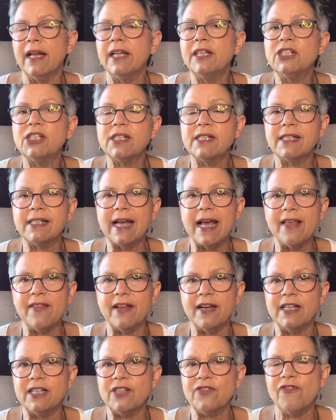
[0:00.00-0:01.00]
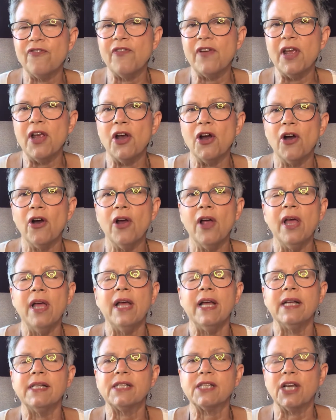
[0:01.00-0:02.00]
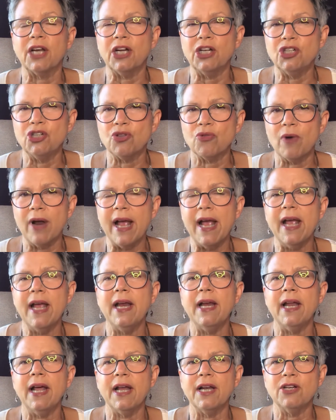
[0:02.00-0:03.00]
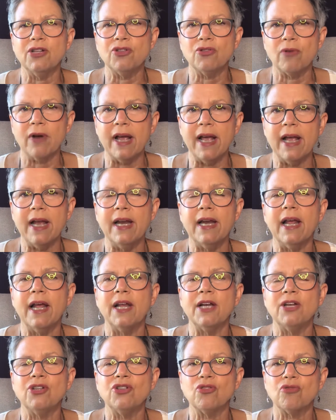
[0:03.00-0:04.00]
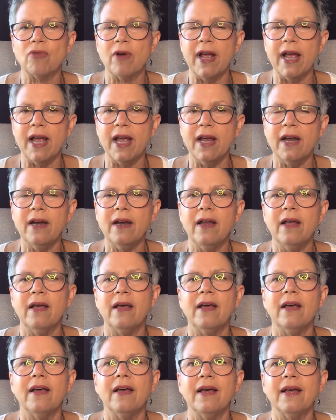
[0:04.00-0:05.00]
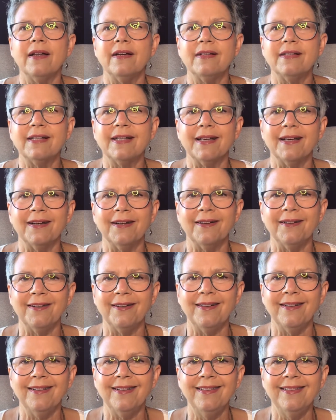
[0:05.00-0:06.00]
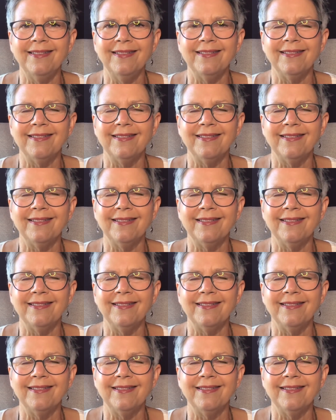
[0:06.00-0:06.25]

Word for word: let's just say that its fear is going to drain and drain and drain until